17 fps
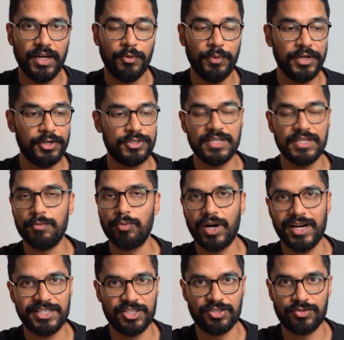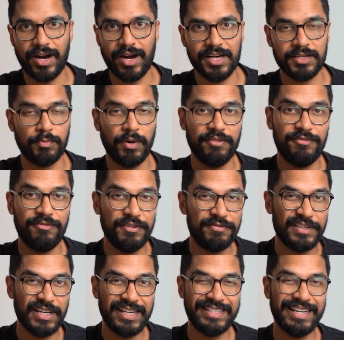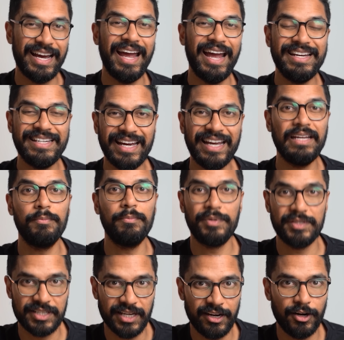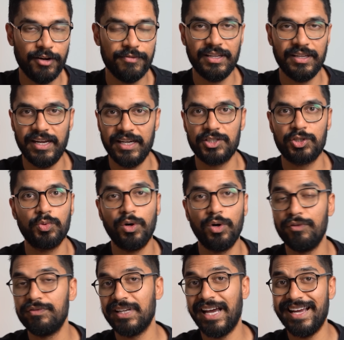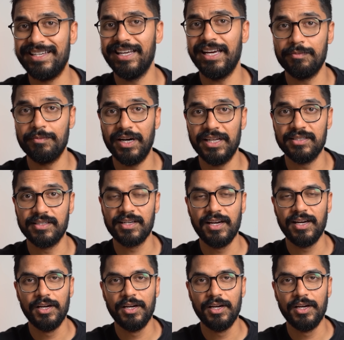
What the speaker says: we could see prices rise by 15 to 18% over the next 12 to 18 months,